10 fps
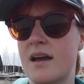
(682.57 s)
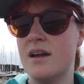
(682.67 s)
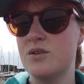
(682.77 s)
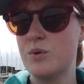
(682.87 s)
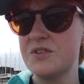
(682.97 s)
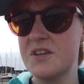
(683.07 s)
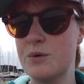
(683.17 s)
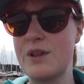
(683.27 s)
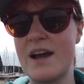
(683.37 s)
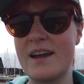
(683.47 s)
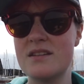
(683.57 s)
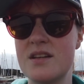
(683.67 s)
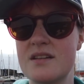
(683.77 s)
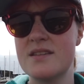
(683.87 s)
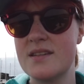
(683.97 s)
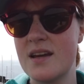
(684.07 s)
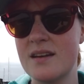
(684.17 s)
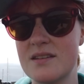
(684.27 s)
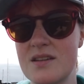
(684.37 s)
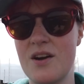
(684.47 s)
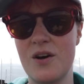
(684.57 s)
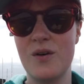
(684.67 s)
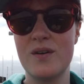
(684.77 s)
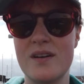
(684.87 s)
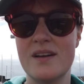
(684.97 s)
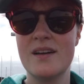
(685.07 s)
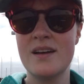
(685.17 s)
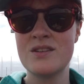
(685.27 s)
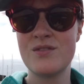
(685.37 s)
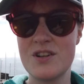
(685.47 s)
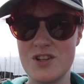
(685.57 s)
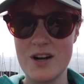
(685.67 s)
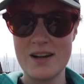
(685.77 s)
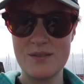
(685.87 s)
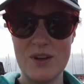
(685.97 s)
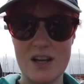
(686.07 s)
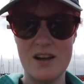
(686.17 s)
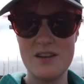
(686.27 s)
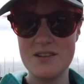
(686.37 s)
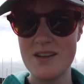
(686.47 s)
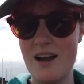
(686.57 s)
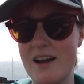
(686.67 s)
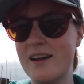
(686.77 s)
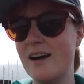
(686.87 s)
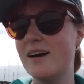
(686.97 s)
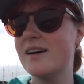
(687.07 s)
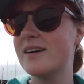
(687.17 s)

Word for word: and we'll see where that gets us. So frustrating because I,